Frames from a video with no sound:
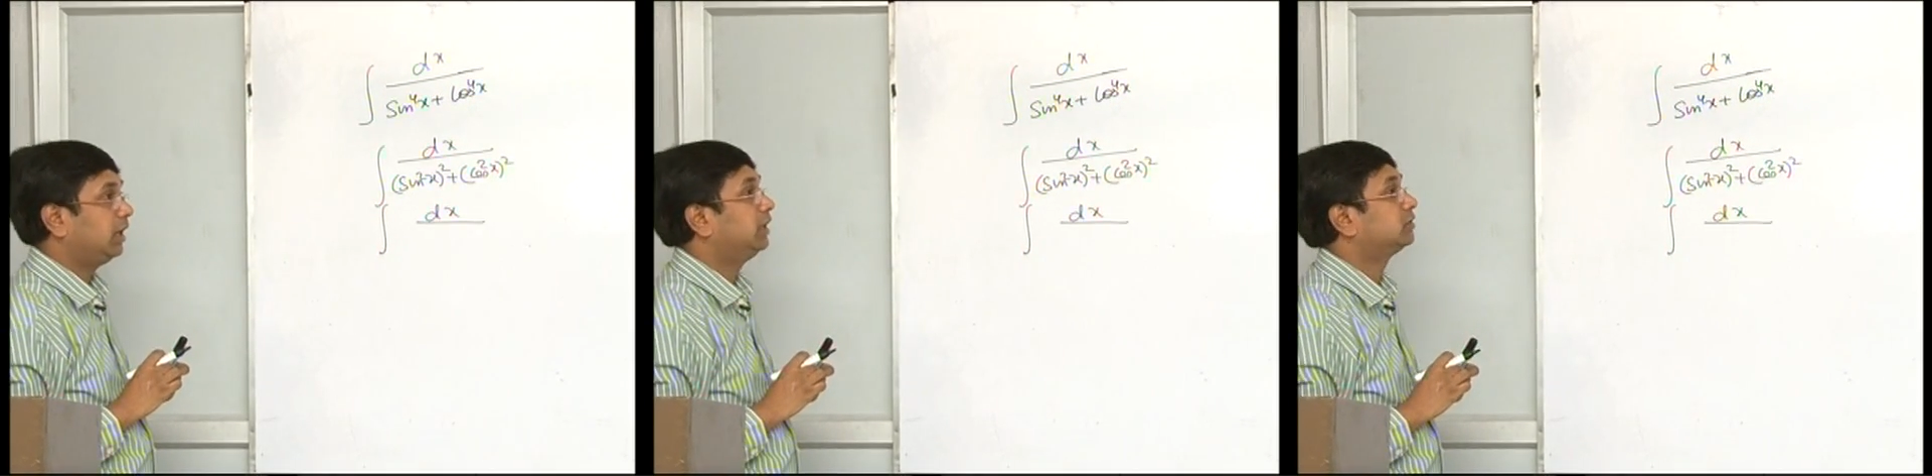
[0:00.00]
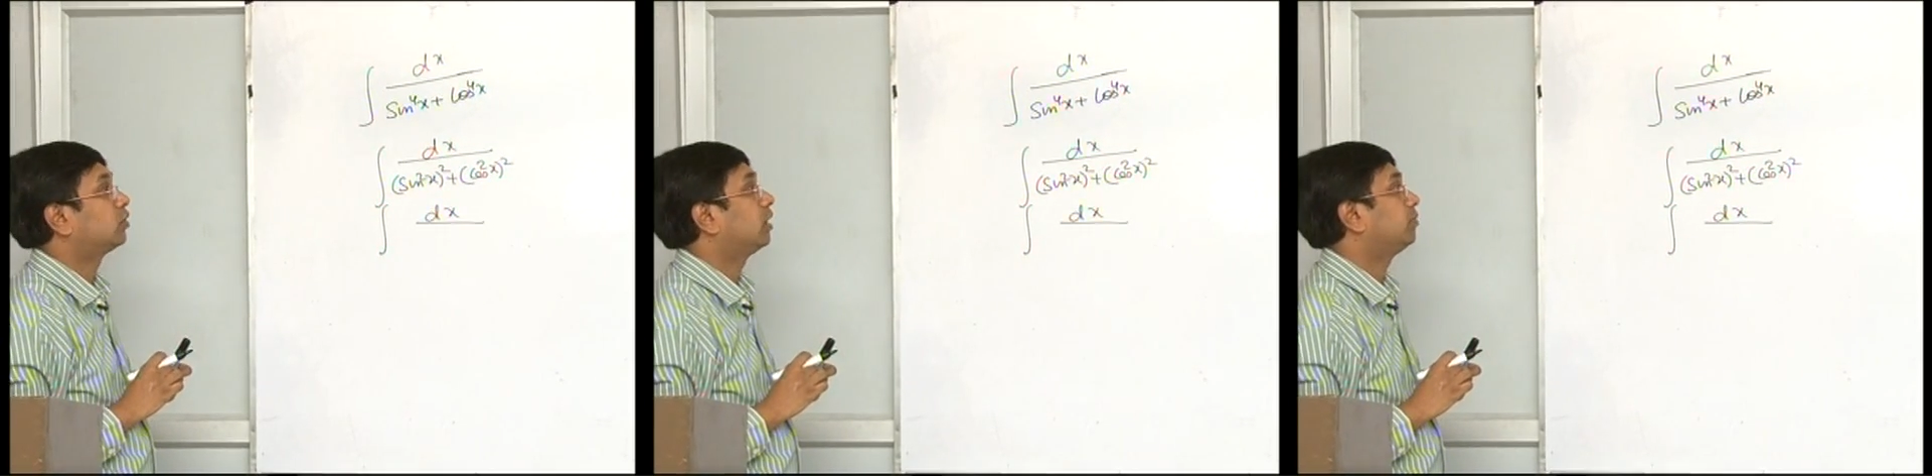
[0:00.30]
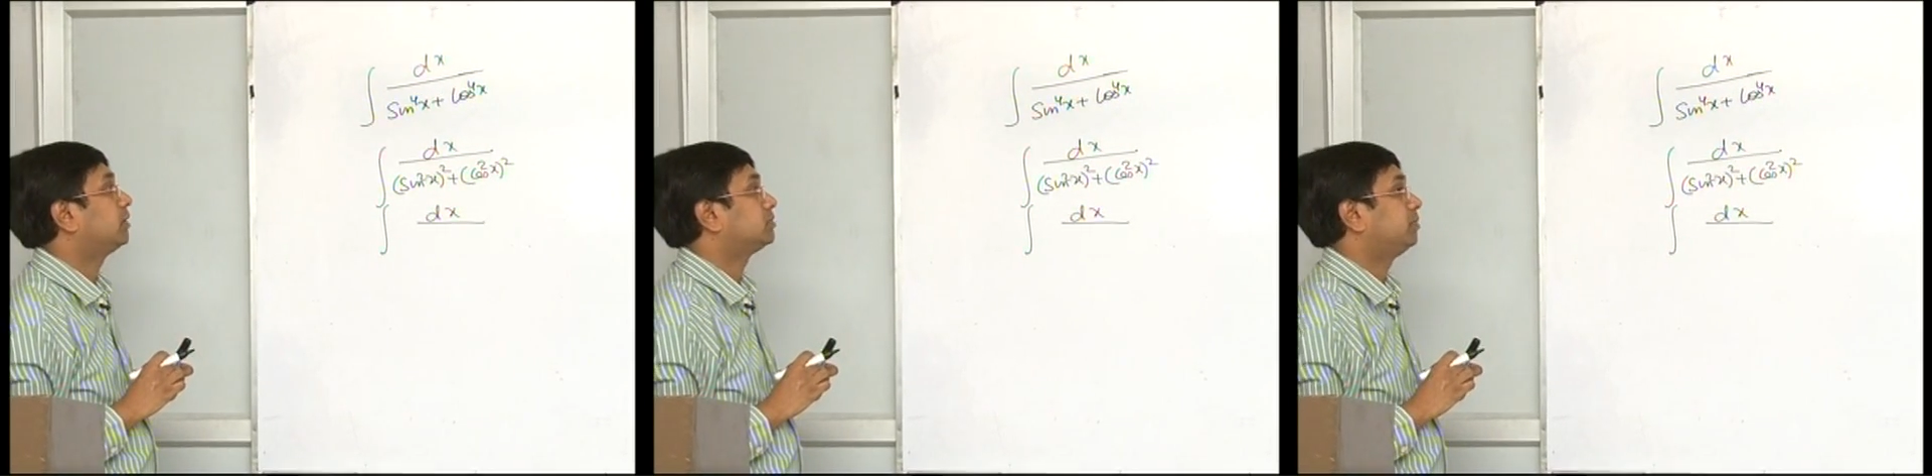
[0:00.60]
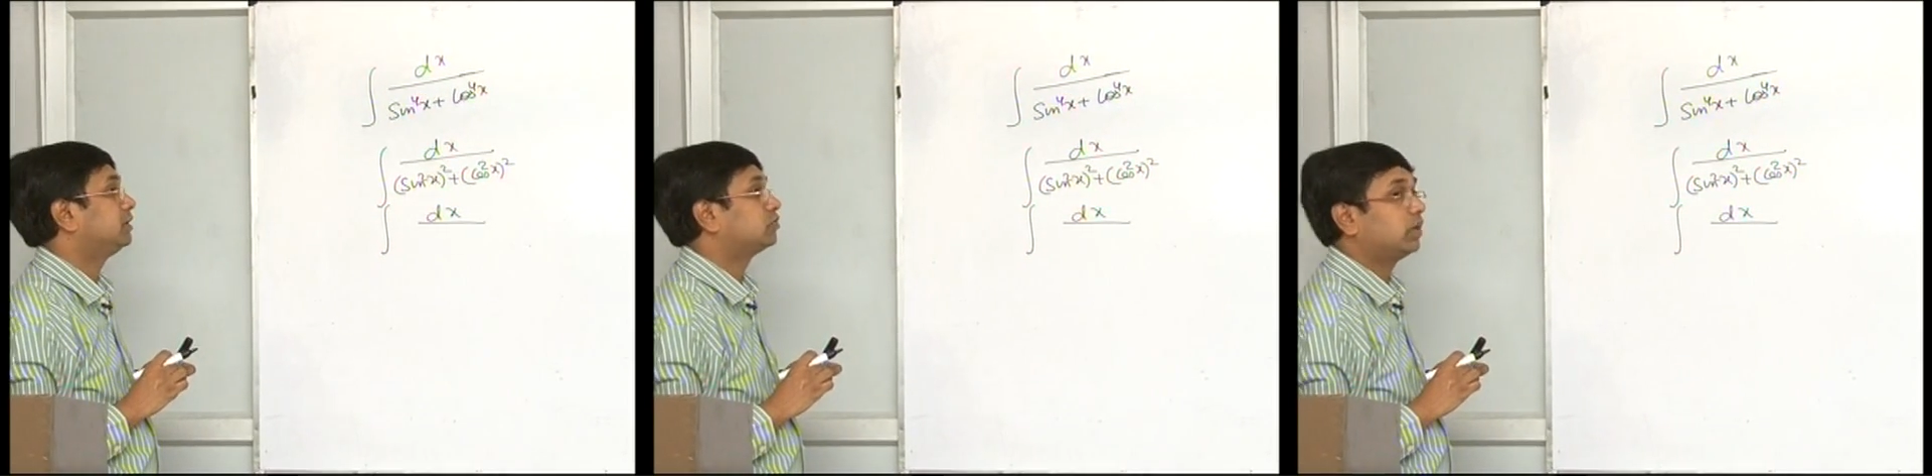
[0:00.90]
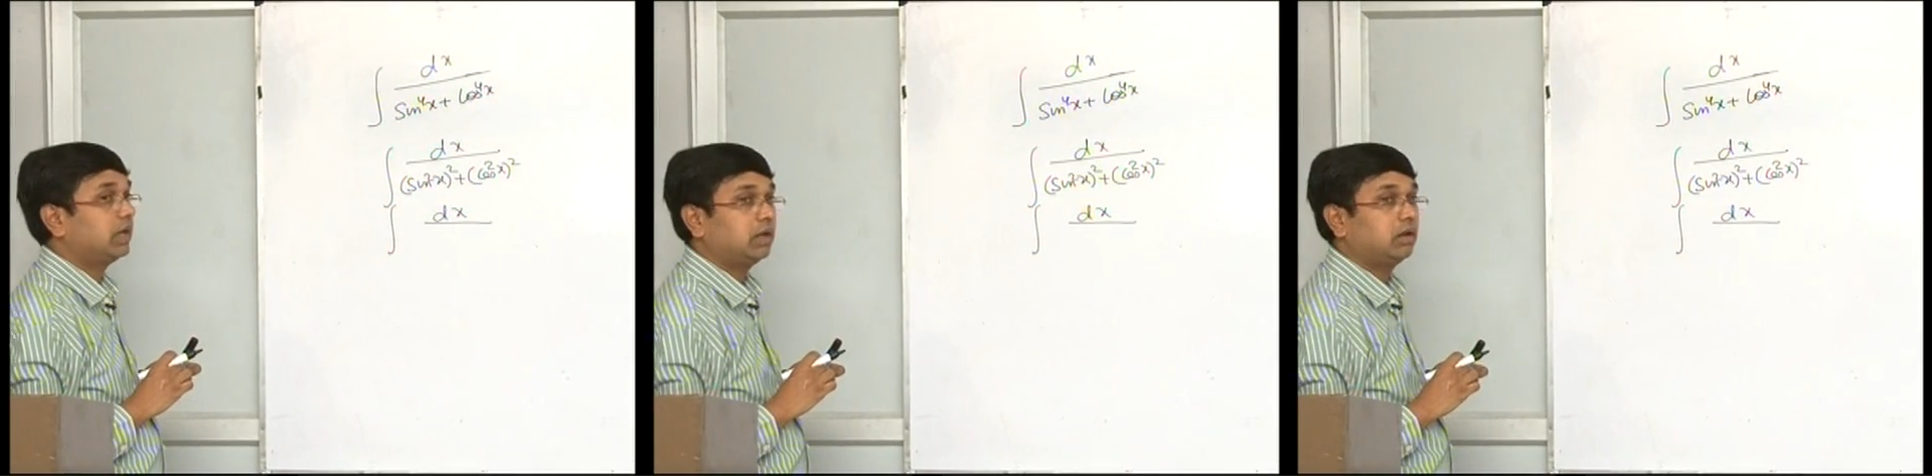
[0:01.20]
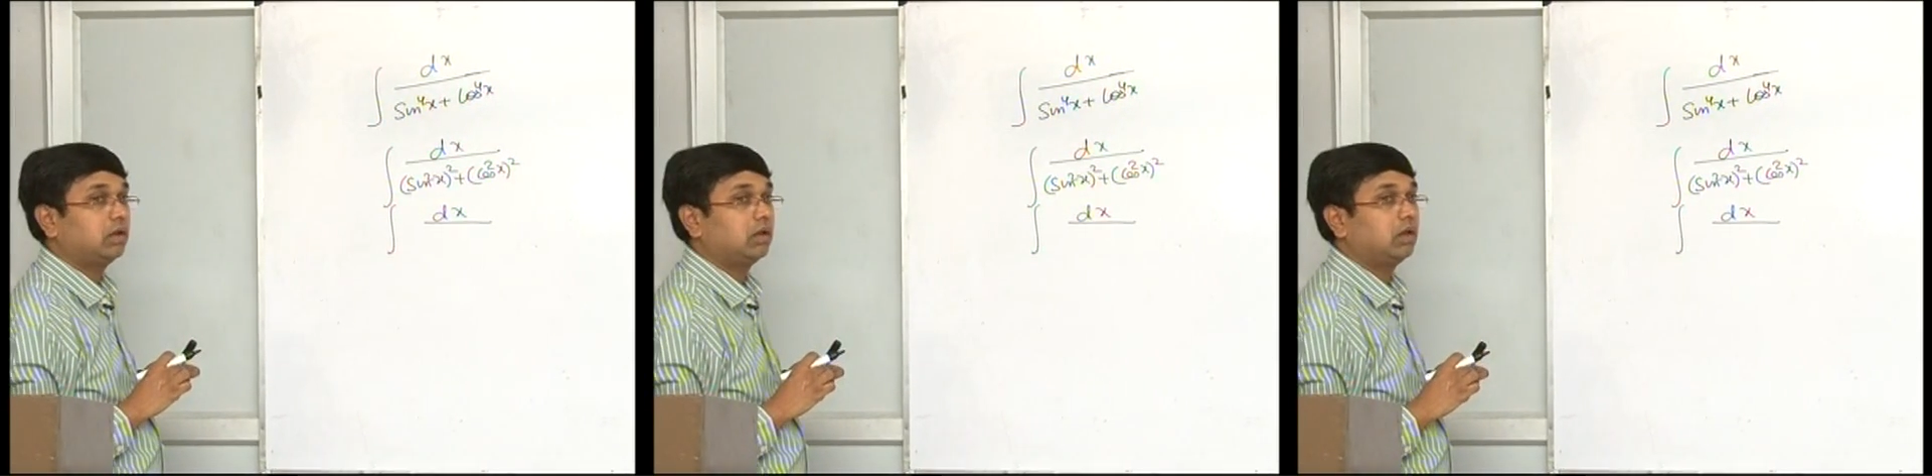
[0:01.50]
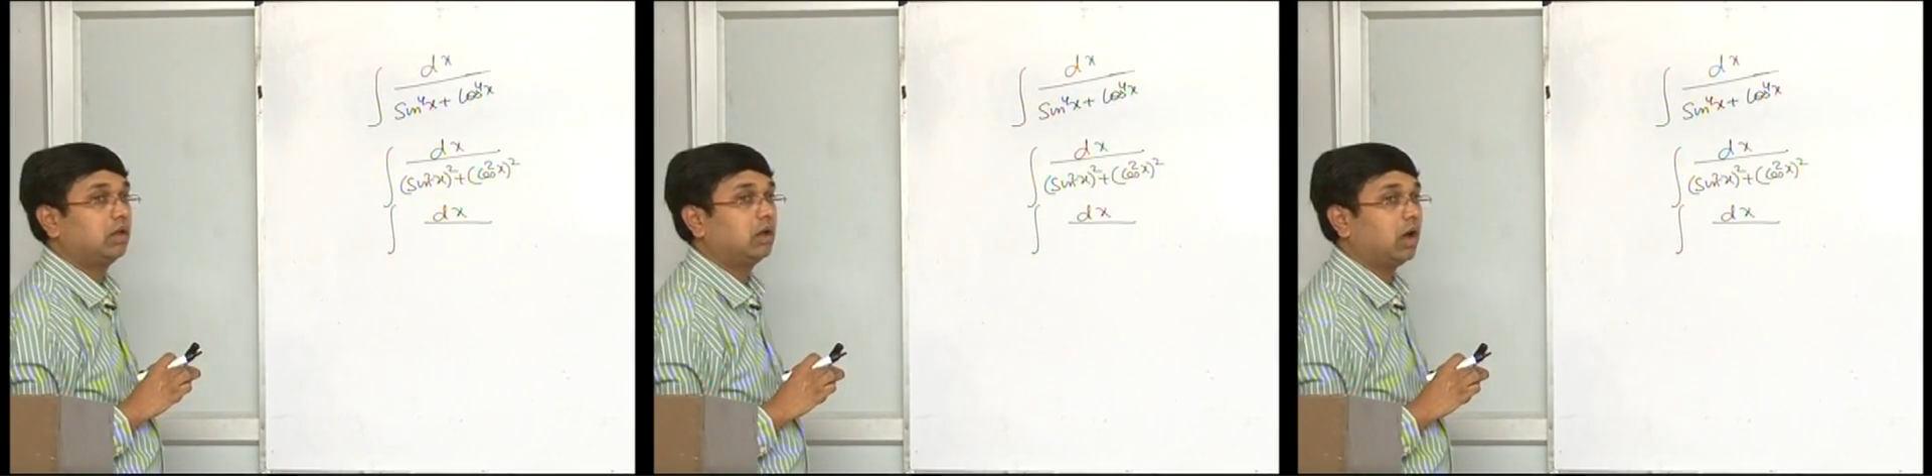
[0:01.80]
a square plus b square
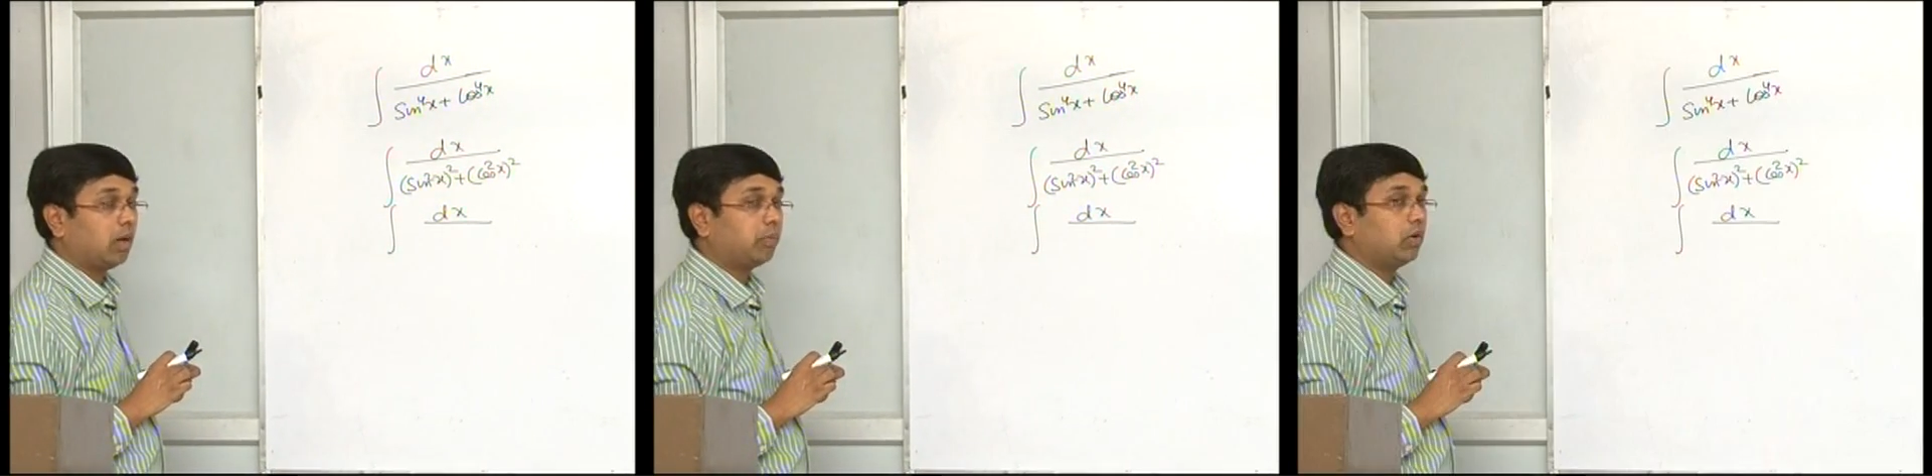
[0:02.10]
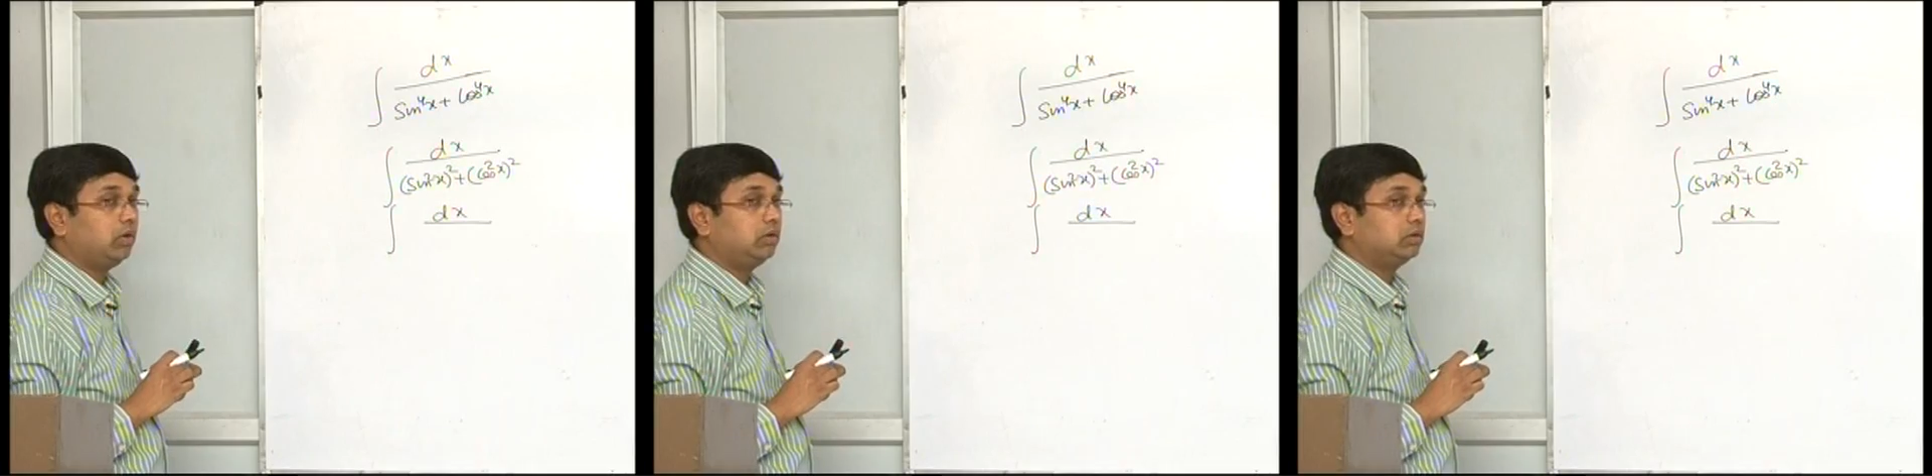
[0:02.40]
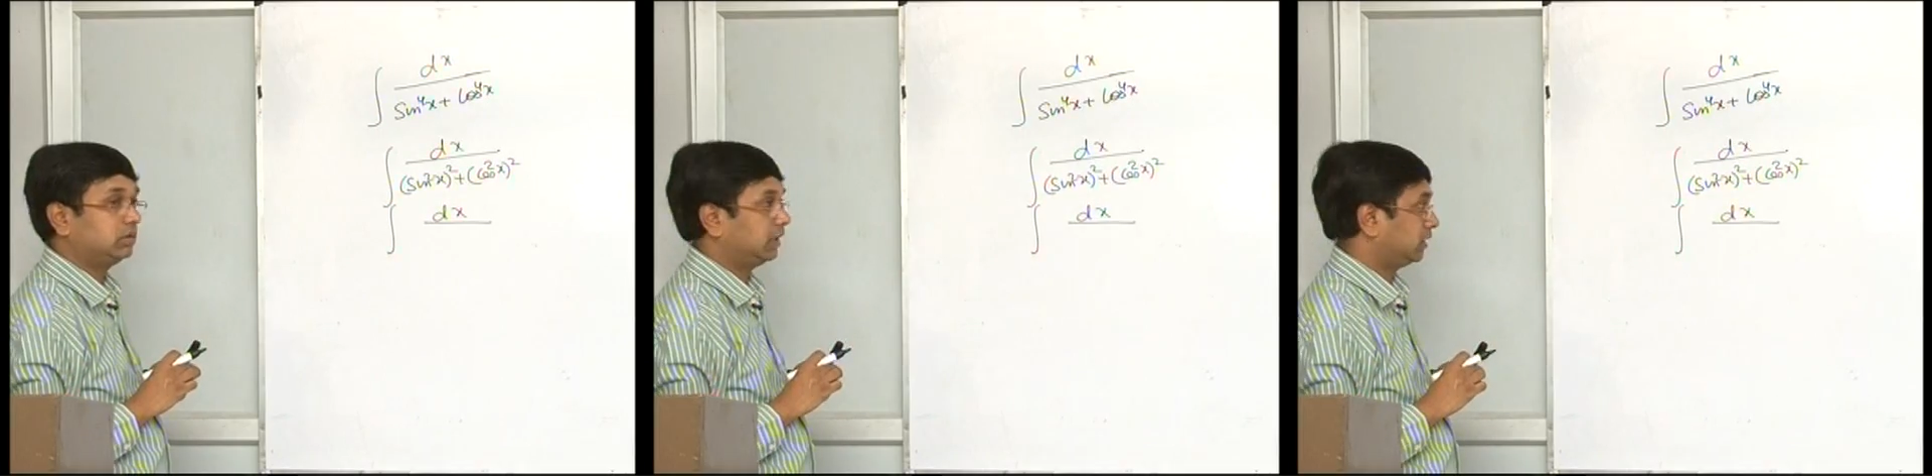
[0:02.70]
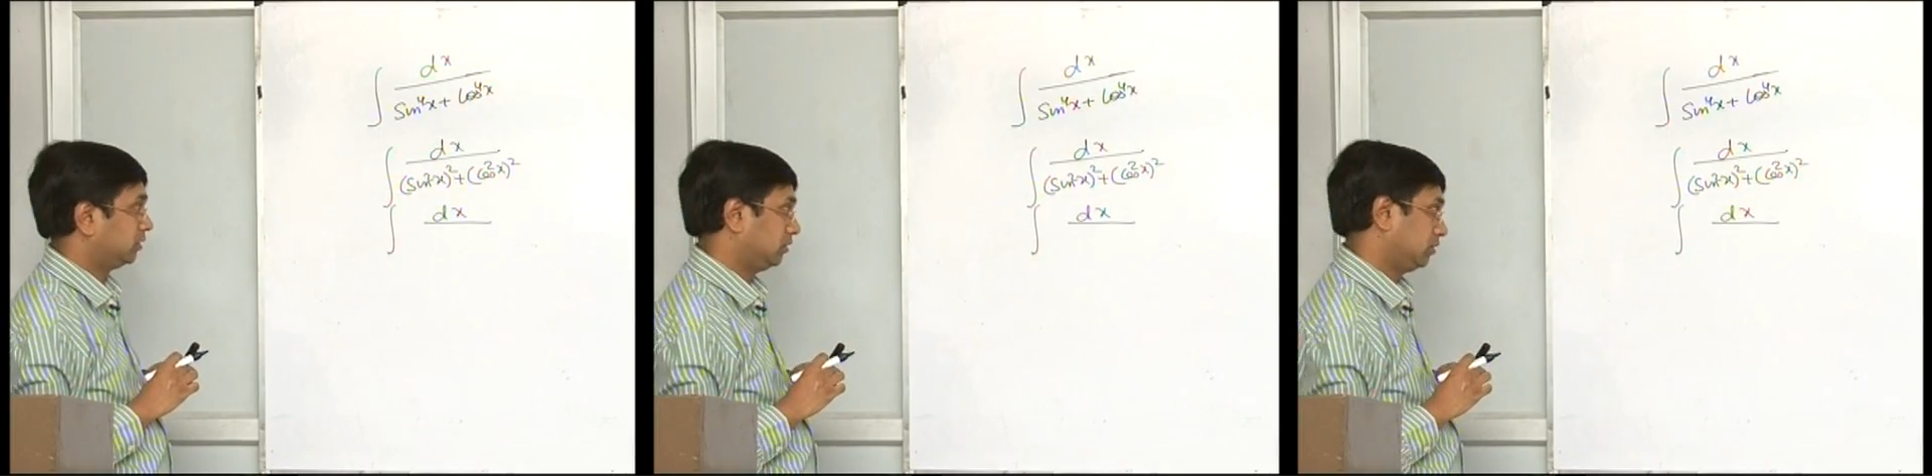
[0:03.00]
upon that.